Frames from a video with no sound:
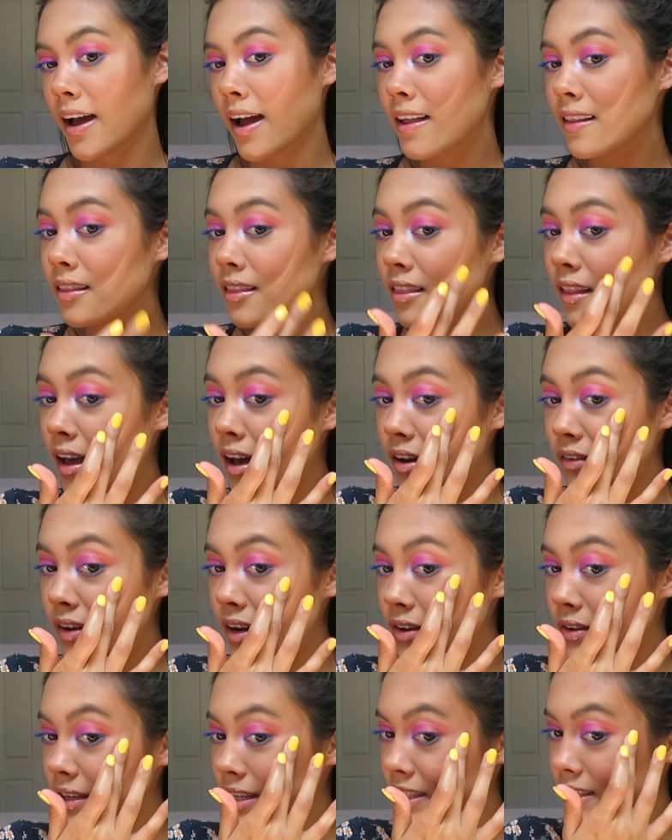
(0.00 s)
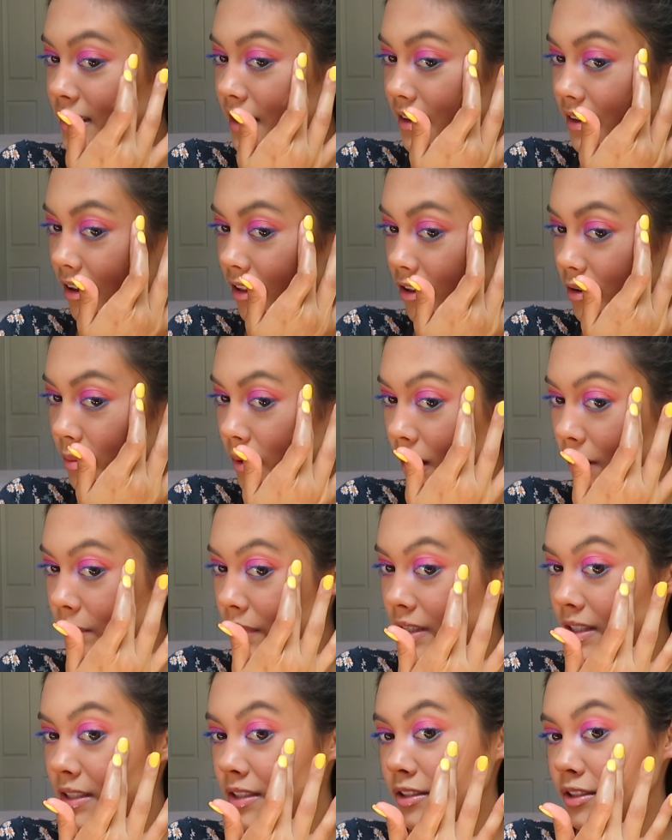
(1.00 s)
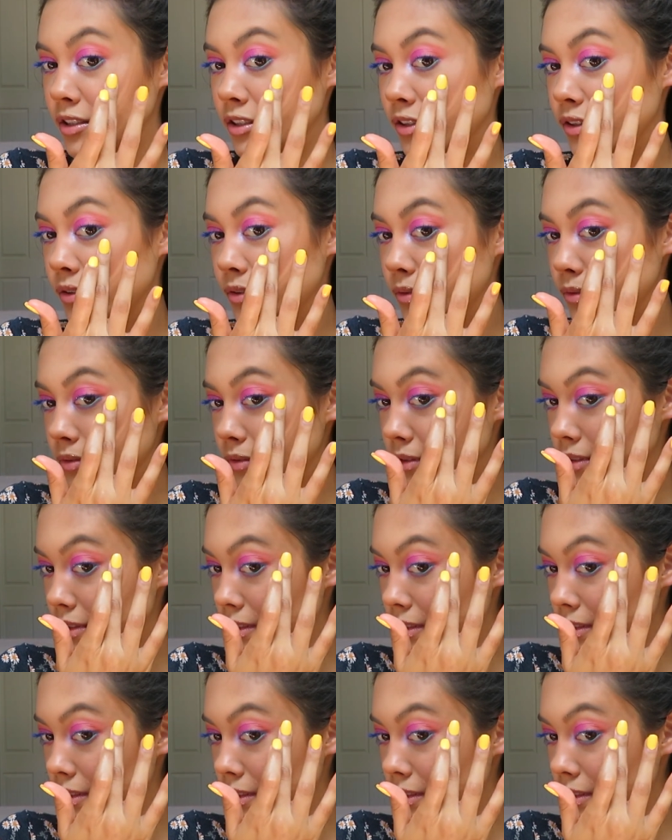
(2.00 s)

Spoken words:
I love how easy Colourpop is to use.